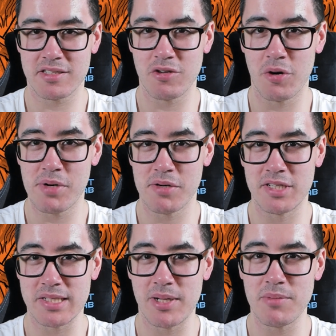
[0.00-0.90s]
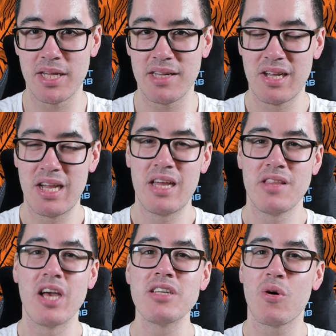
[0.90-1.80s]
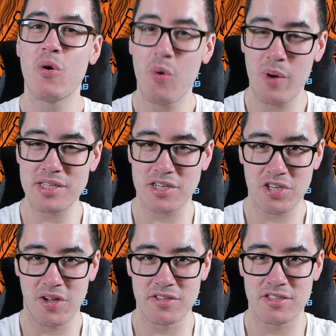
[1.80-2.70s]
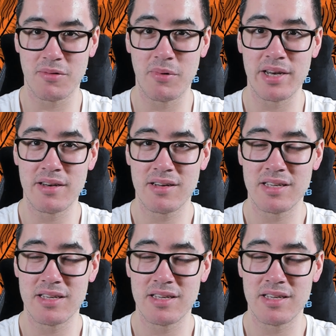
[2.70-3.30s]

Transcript: your opponents may be, there's always a chance to win